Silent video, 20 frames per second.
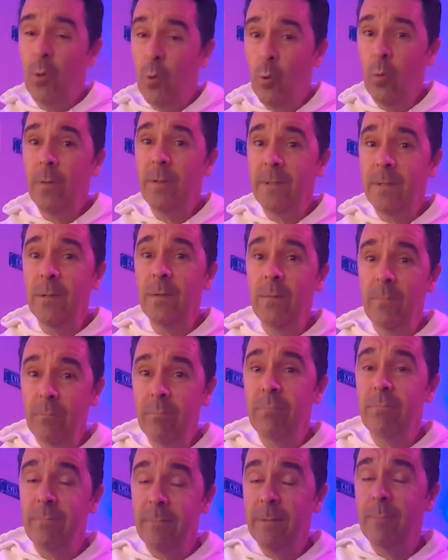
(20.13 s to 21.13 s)
The chords
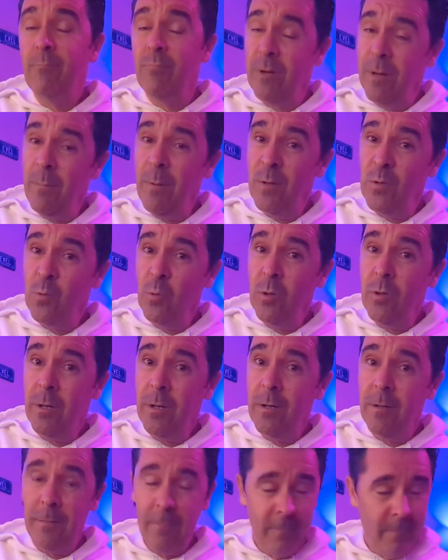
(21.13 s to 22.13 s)
still pretty much
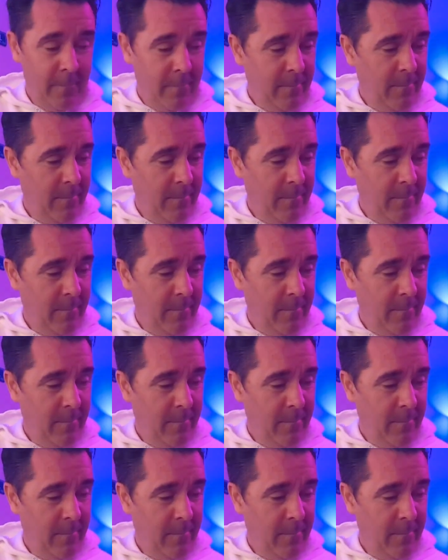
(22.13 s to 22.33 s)
work.